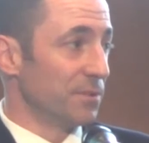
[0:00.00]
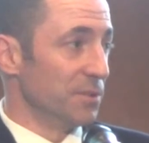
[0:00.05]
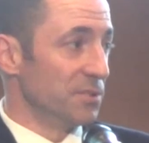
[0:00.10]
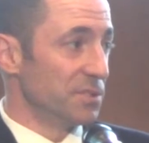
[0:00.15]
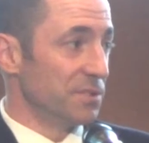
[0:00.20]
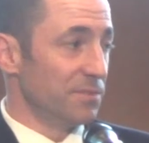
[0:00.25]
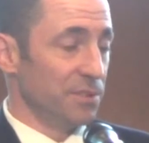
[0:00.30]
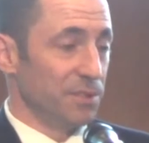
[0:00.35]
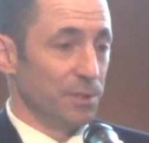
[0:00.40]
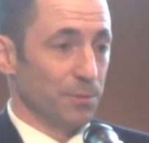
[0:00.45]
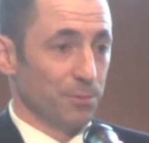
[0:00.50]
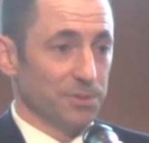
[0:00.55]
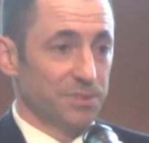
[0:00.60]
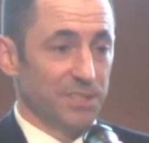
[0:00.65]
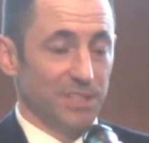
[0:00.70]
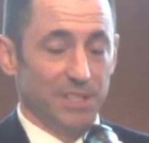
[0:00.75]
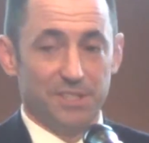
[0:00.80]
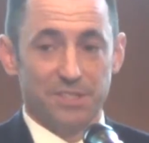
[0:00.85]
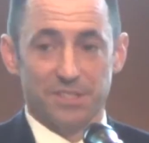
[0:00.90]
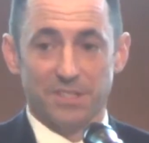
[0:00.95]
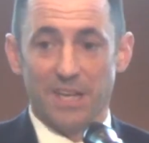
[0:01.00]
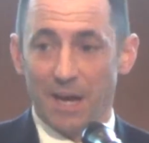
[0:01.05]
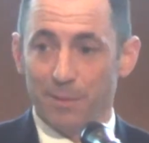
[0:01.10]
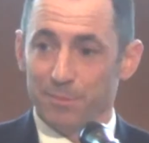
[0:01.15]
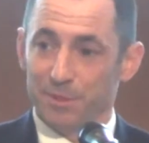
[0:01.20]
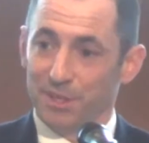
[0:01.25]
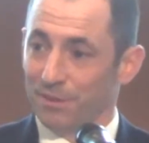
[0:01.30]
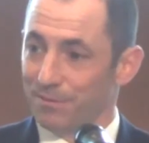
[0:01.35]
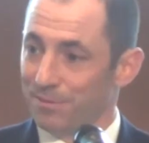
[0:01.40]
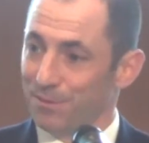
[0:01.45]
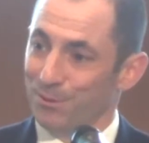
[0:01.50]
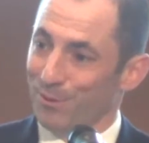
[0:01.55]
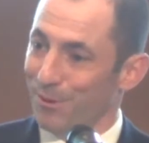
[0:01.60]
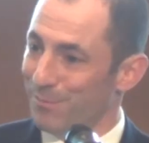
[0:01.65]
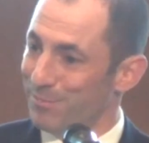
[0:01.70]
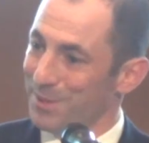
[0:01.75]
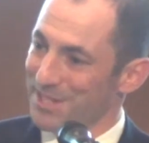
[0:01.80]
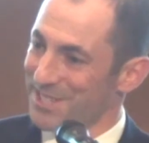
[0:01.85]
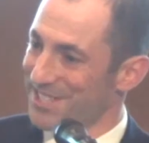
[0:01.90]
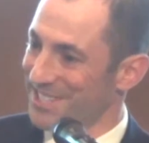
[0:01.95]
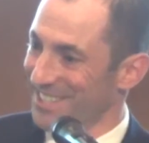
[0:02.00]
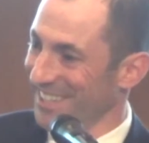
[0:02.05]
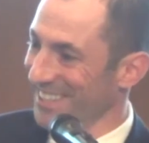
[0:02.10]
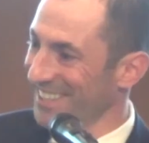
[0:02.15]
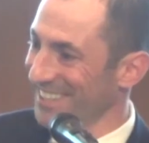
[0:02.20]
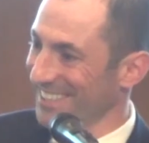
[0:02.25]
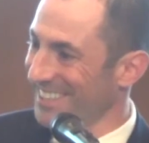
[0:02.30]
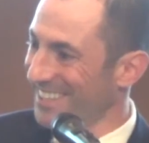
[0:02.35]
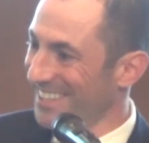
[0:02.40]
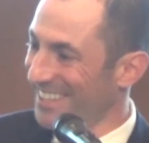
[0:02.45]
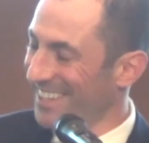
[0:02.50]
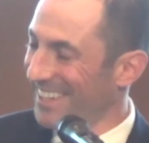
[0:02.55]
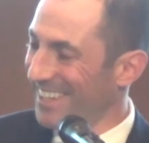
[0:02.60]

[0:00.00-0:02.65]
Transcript: for those of you that will teach, is how many of you have been sick?